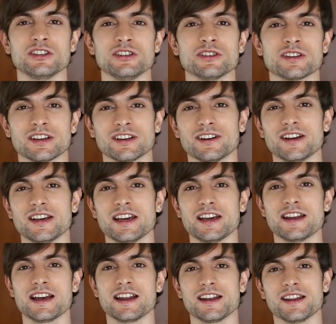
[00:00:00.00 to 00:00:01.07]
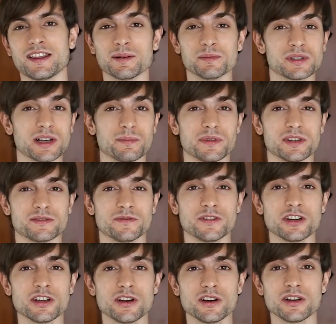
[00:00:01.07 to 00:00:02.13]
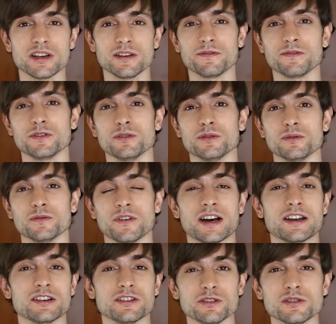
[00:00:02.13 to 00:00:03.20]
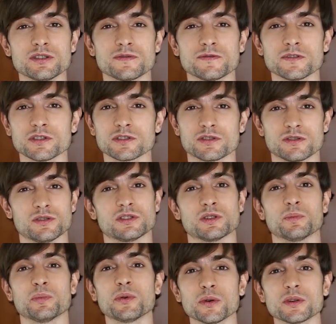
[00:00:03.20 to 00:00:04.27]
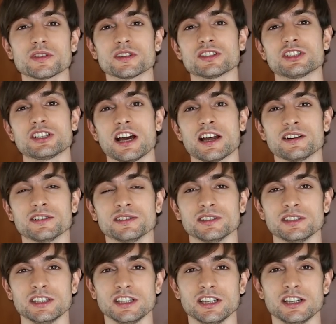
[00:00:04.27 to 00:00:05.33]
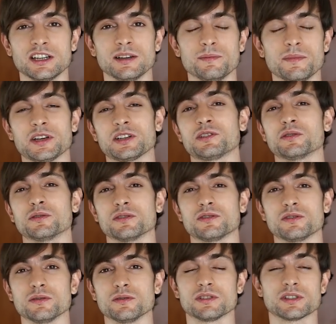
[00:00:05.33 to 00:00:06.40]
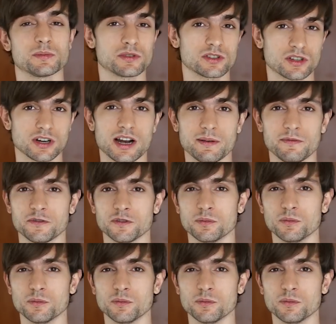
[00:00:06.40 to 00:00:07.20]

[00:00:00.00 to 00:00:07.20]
You can go ahead and thumbs up this video if you found it useful. To support this channel, make sure to subscribe for